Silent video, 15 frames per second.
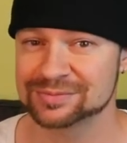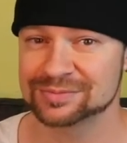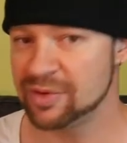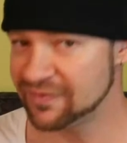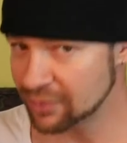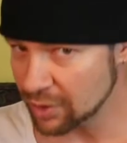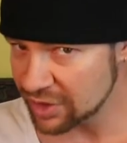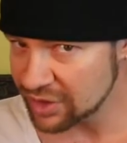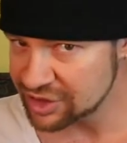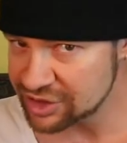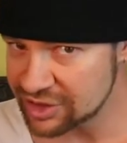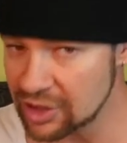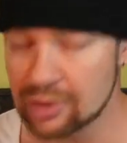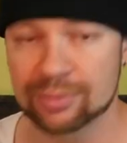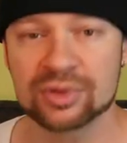But before I
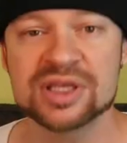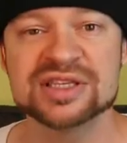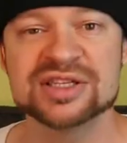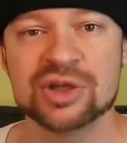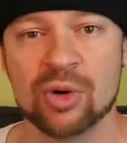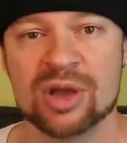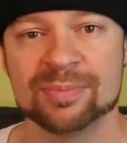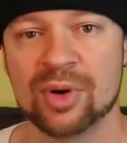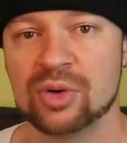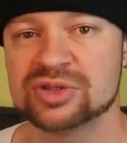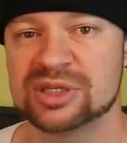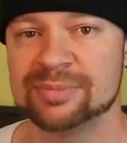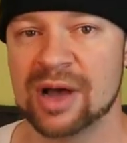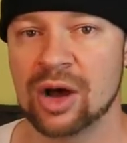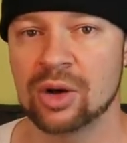let you go, please know I
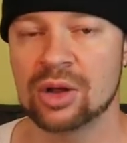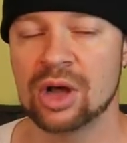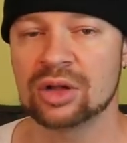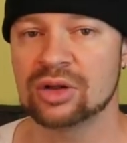post about